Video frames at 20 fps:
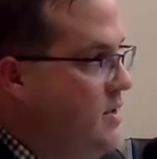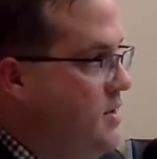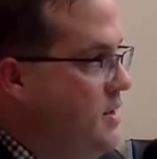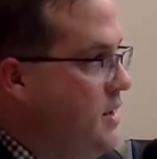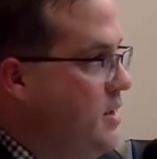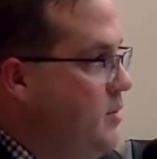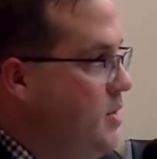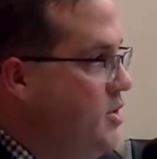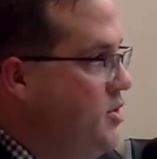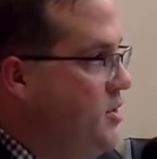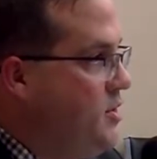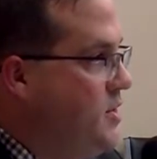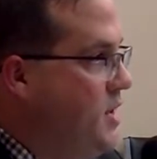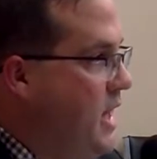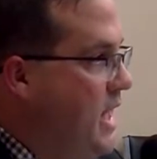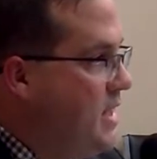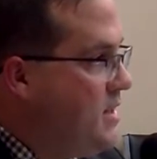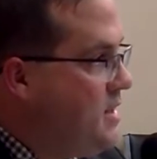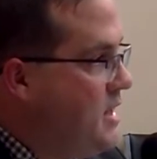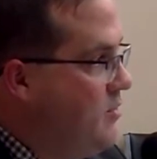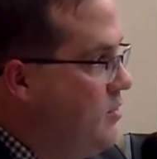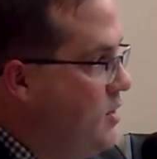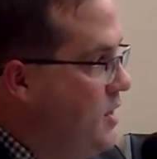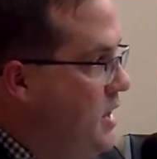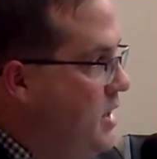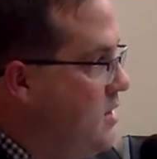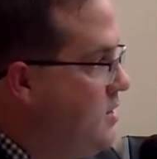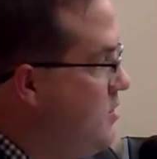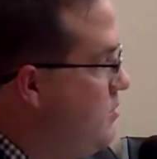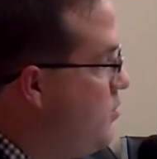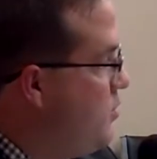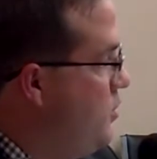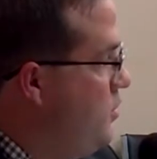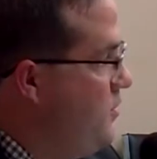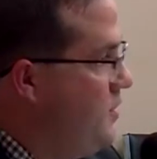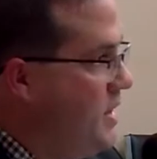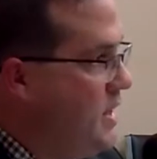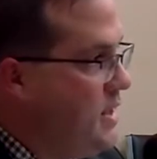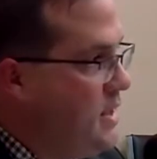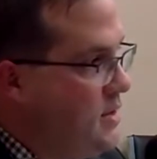of the commissioners the last several years have
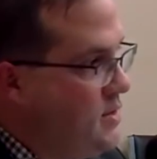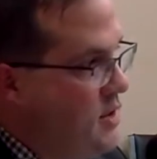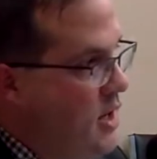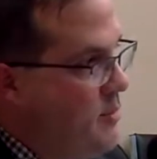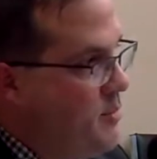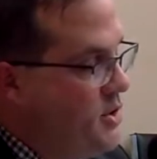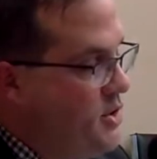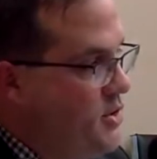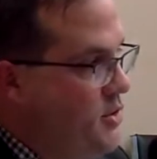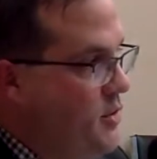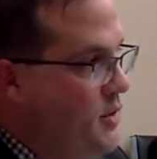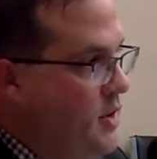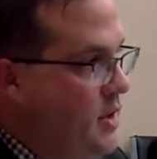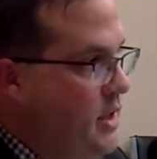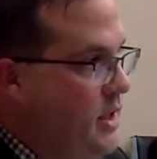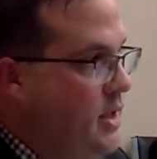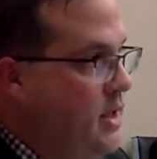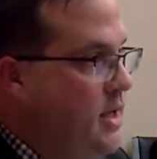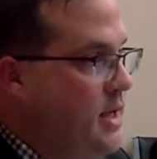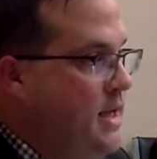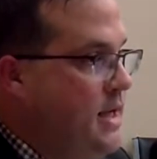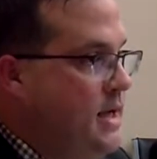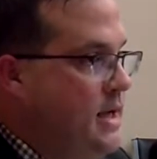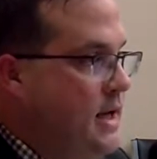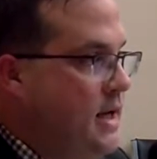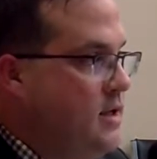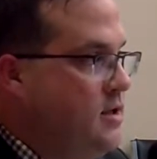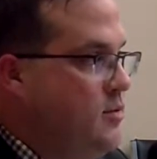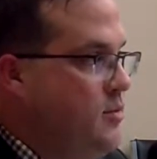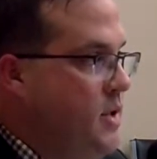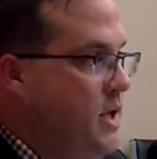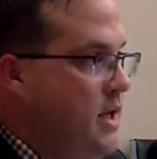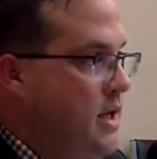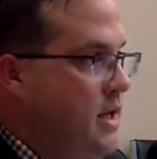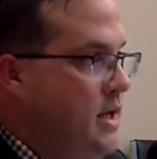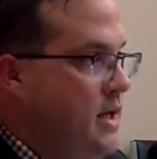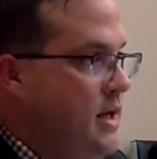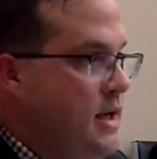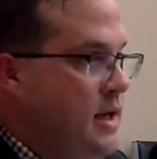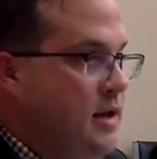proven that there's opportunity to
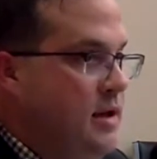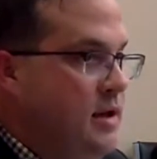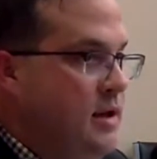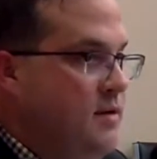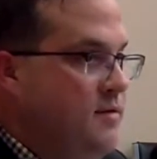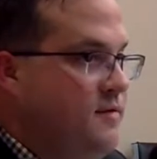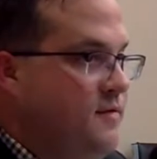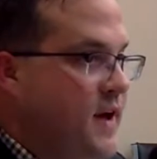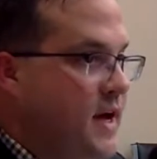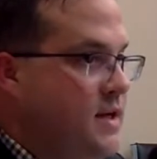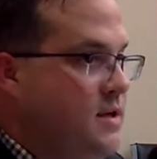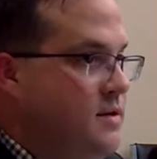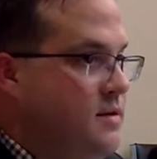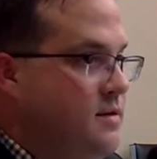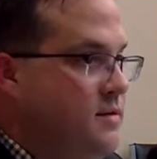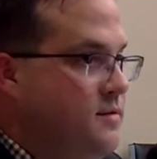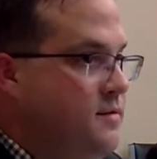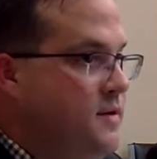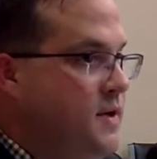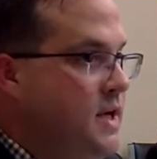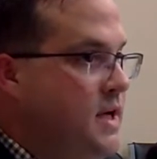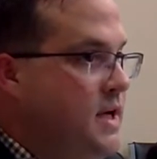be a effective